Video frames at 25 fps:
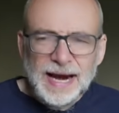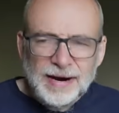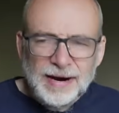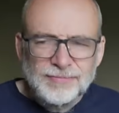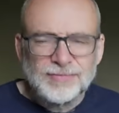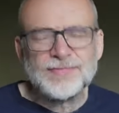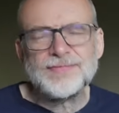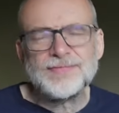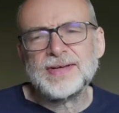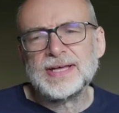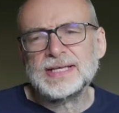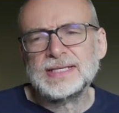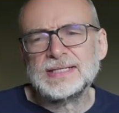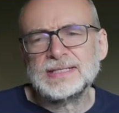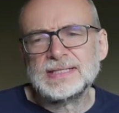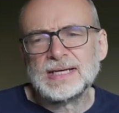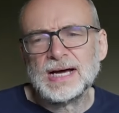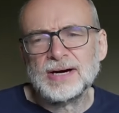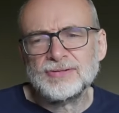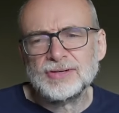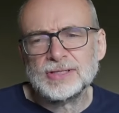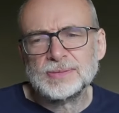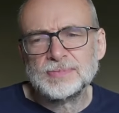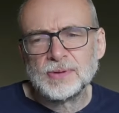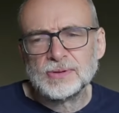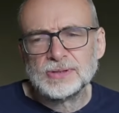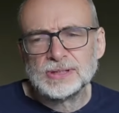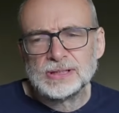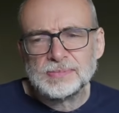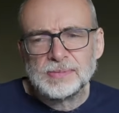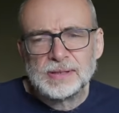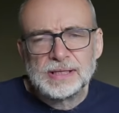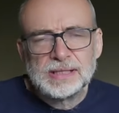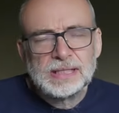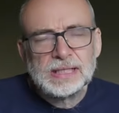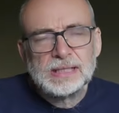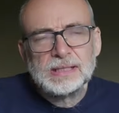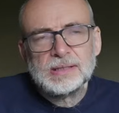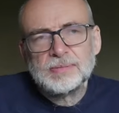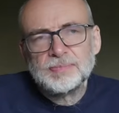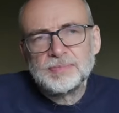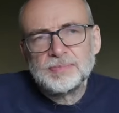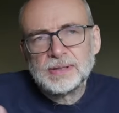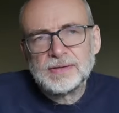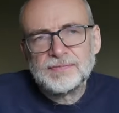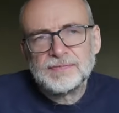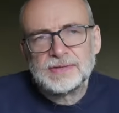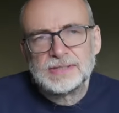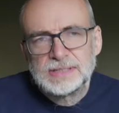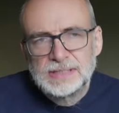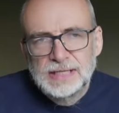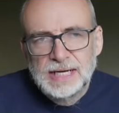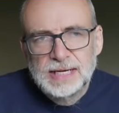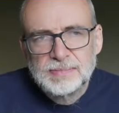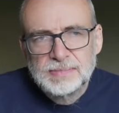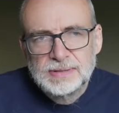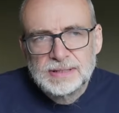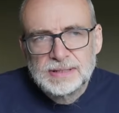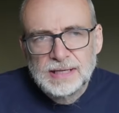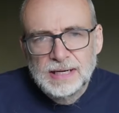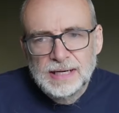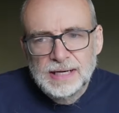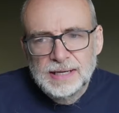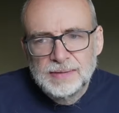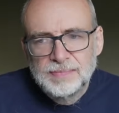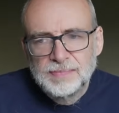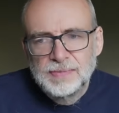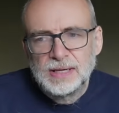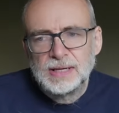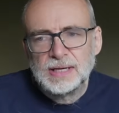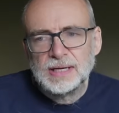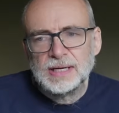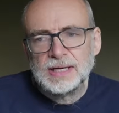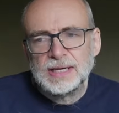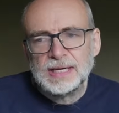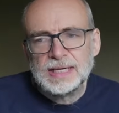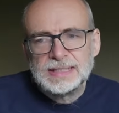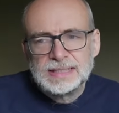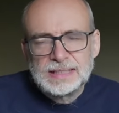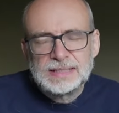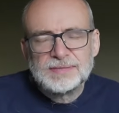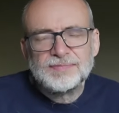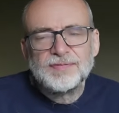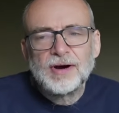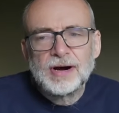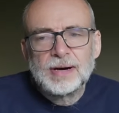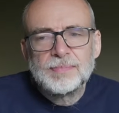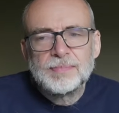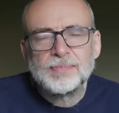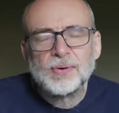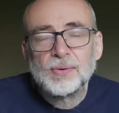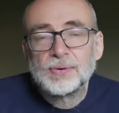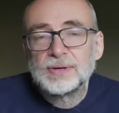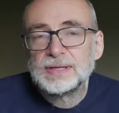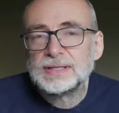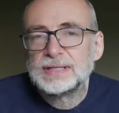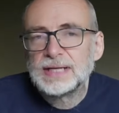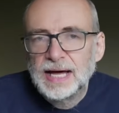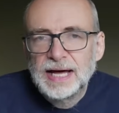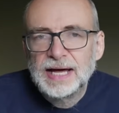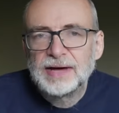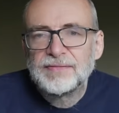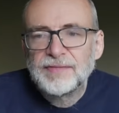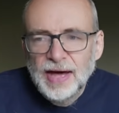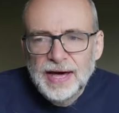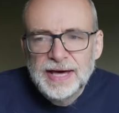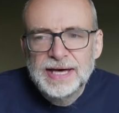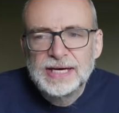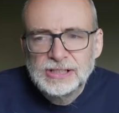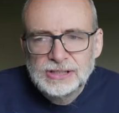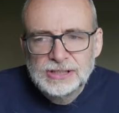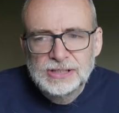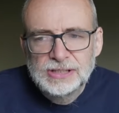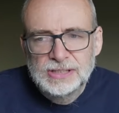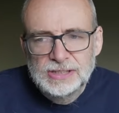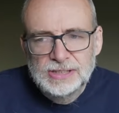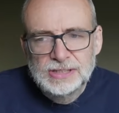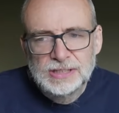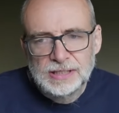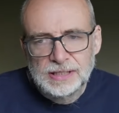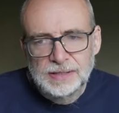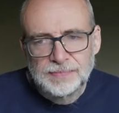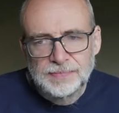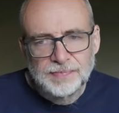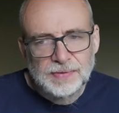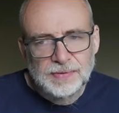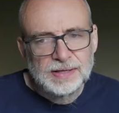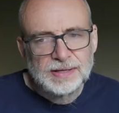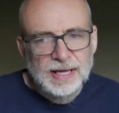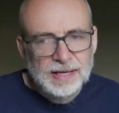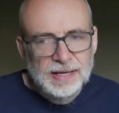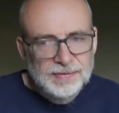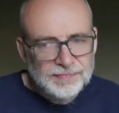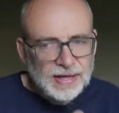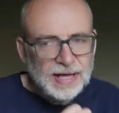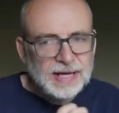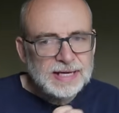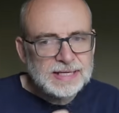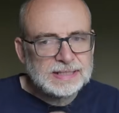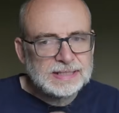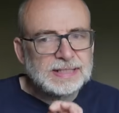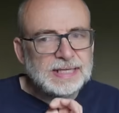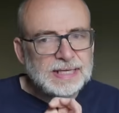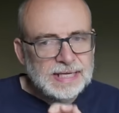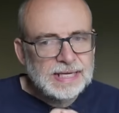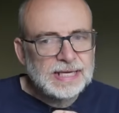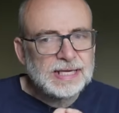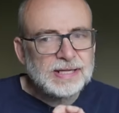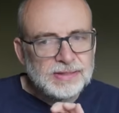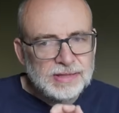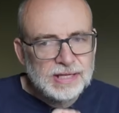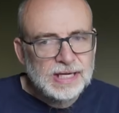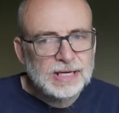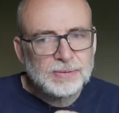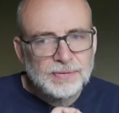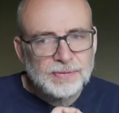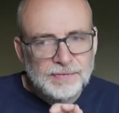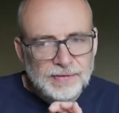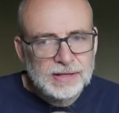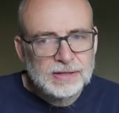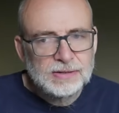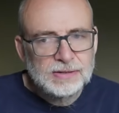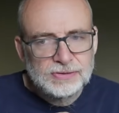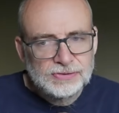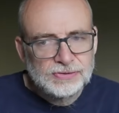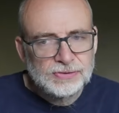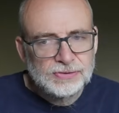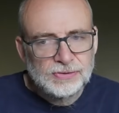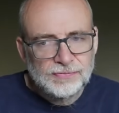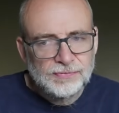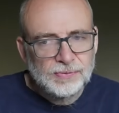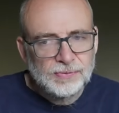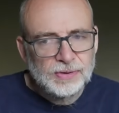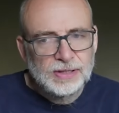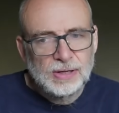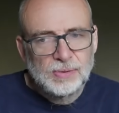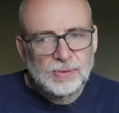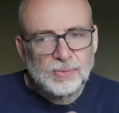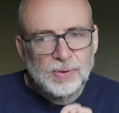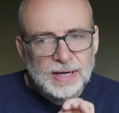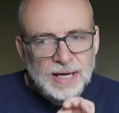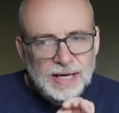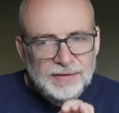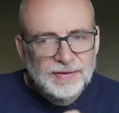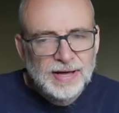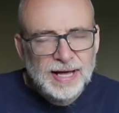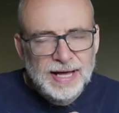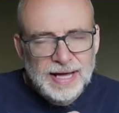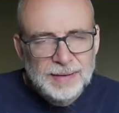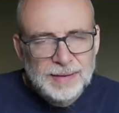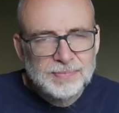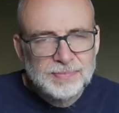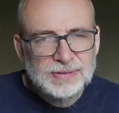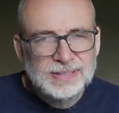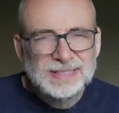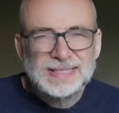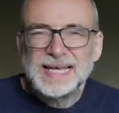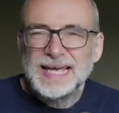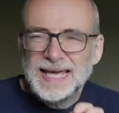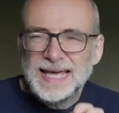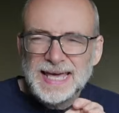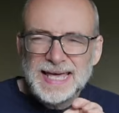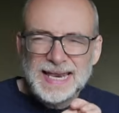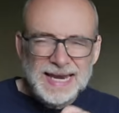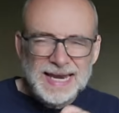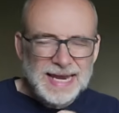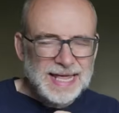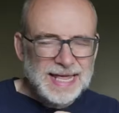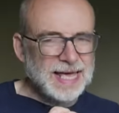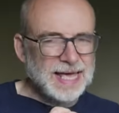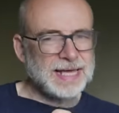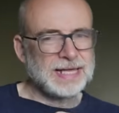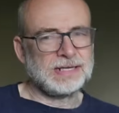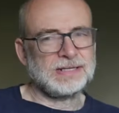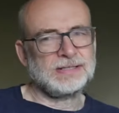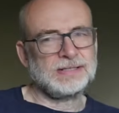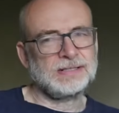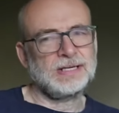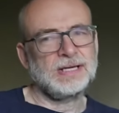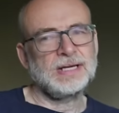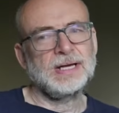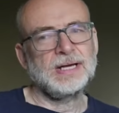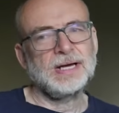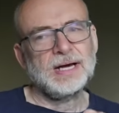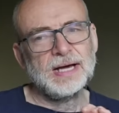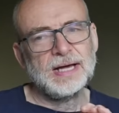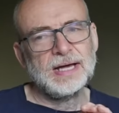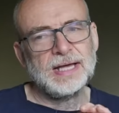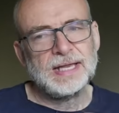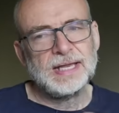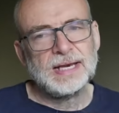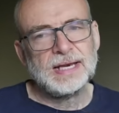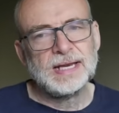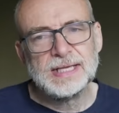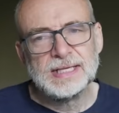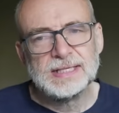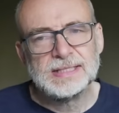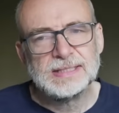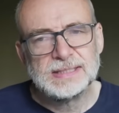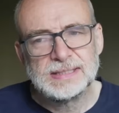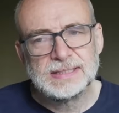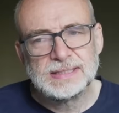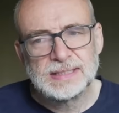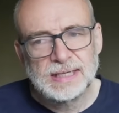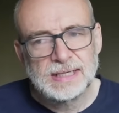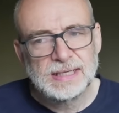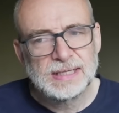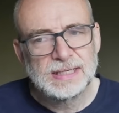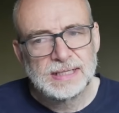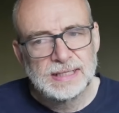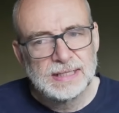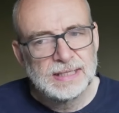everything's our responsibility, but at the same time, it's just very important to have agency. And that is a key thing in a truth. You know, whatever happens in the end, it is